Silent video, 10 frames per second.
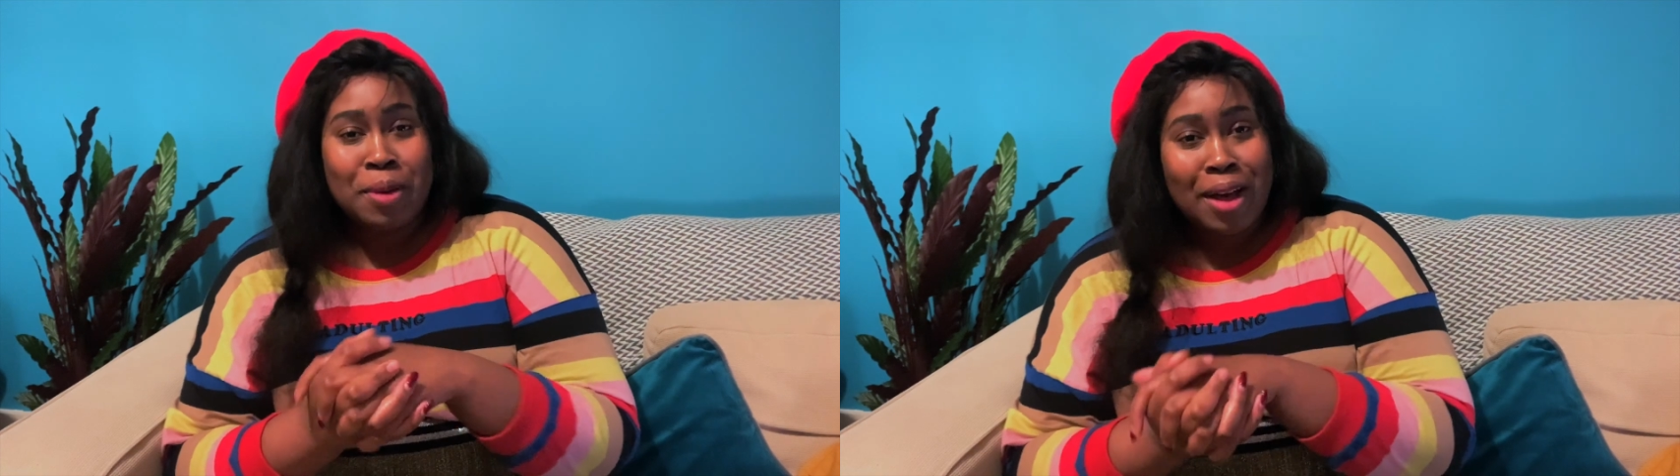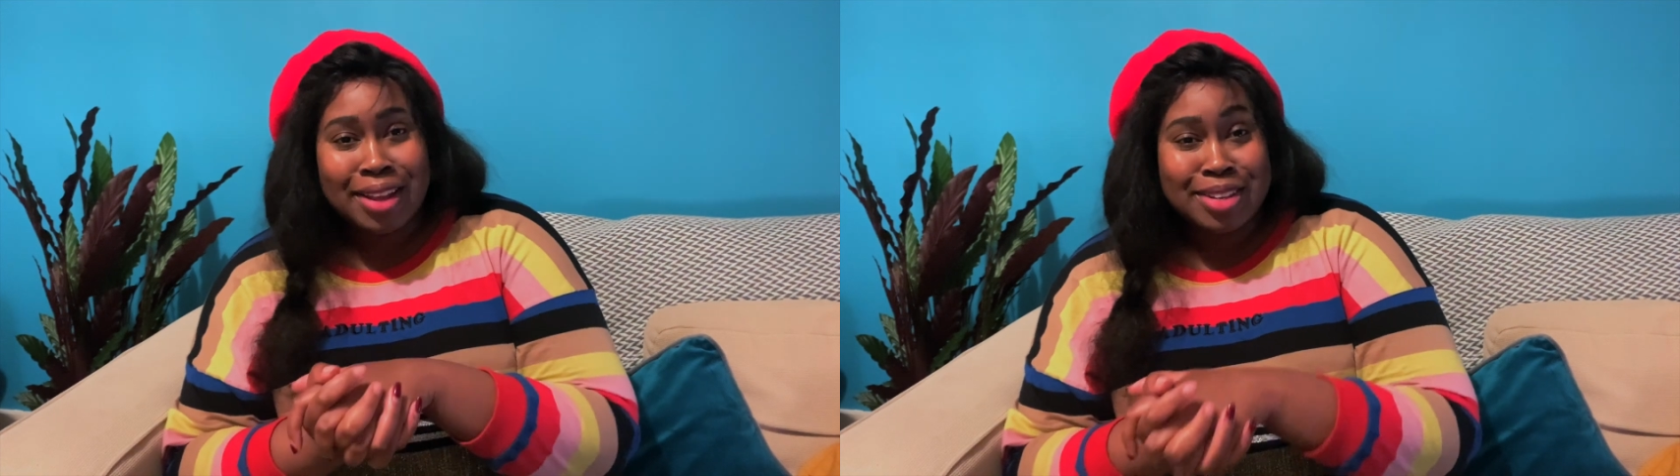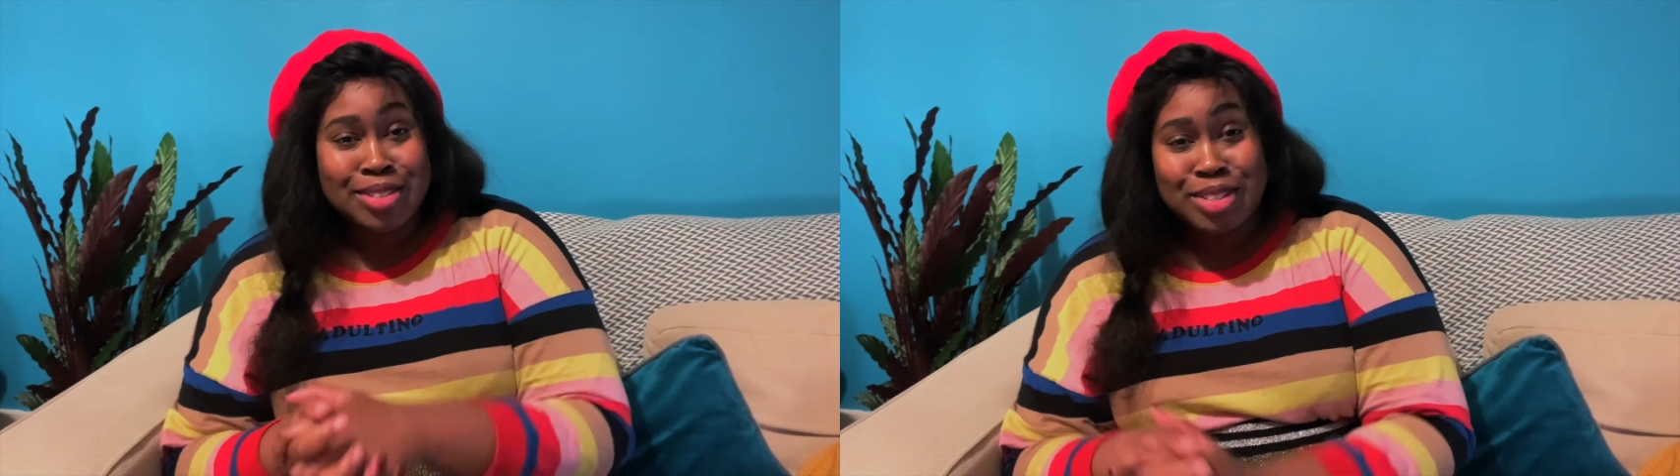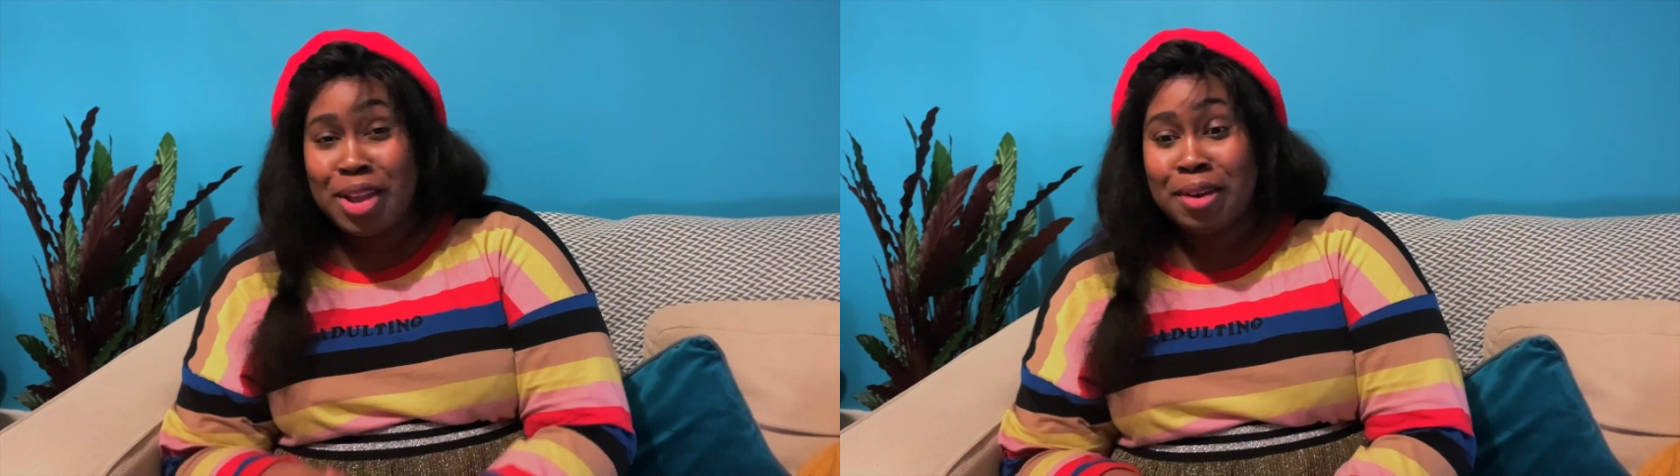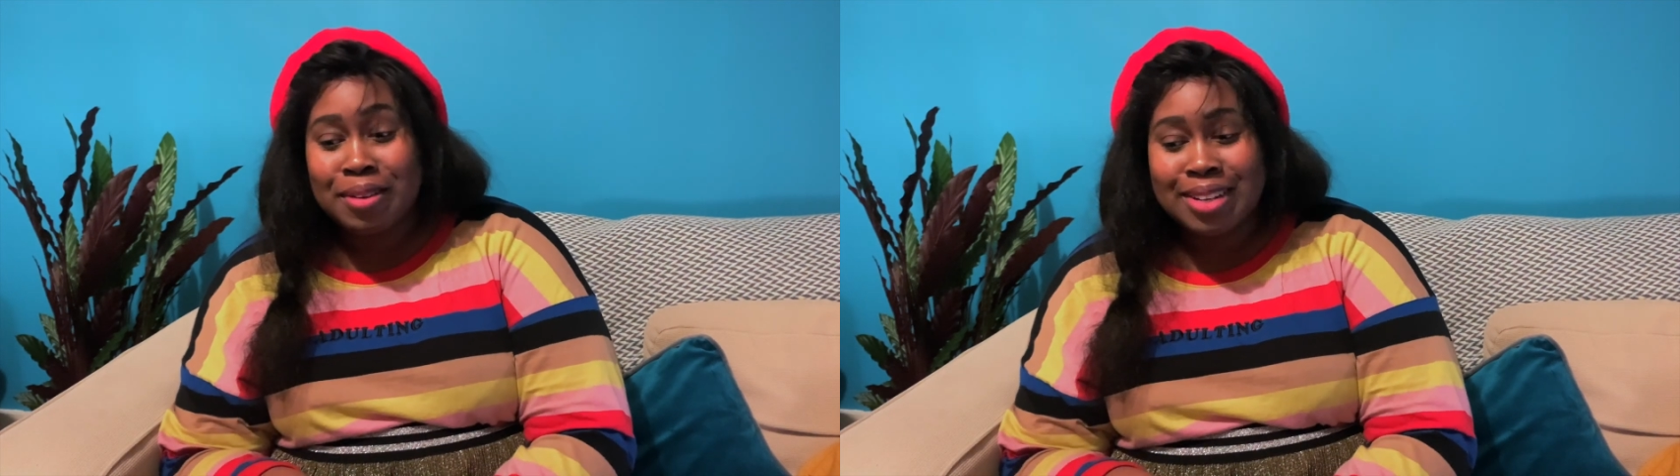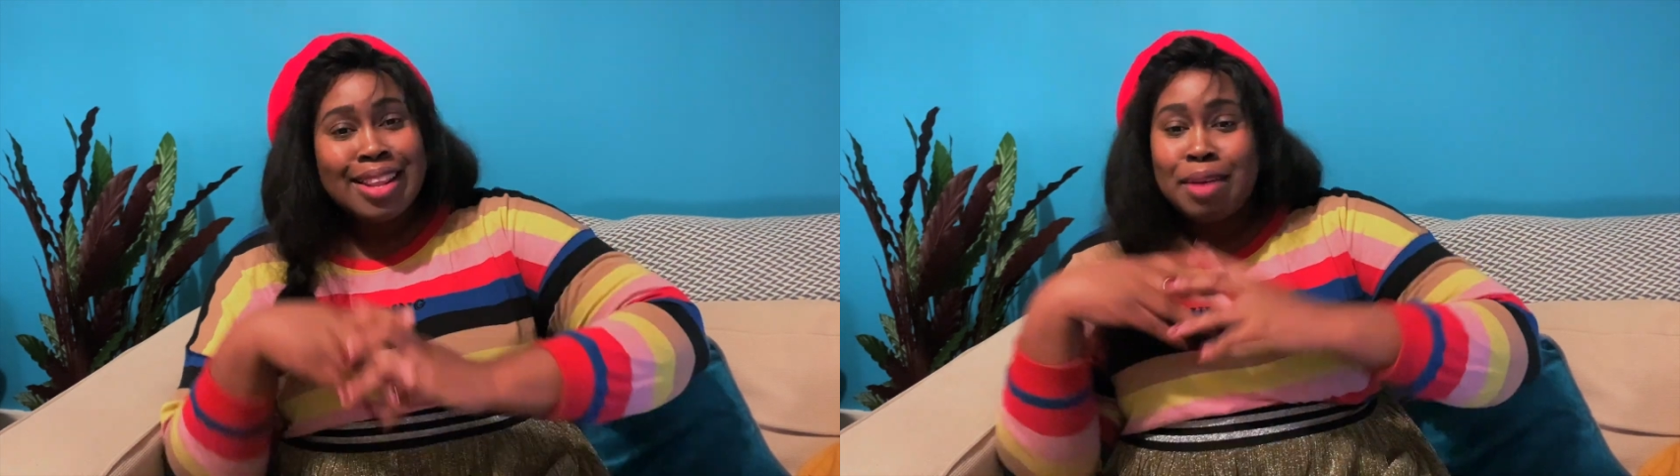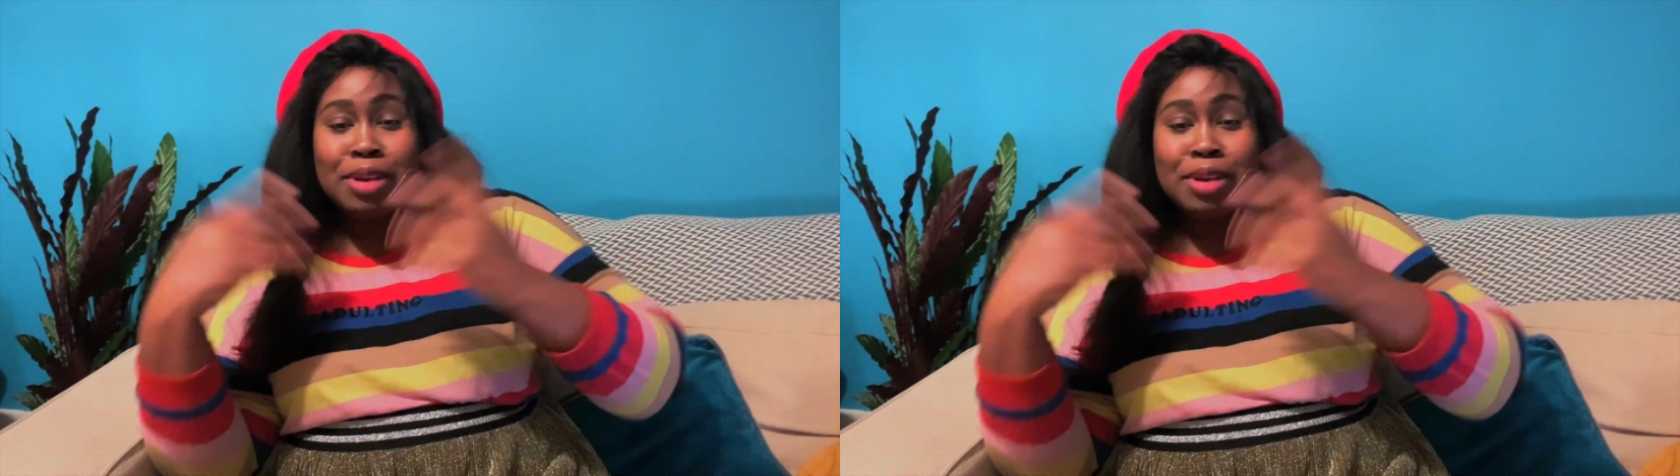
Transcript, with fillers: what I can do and let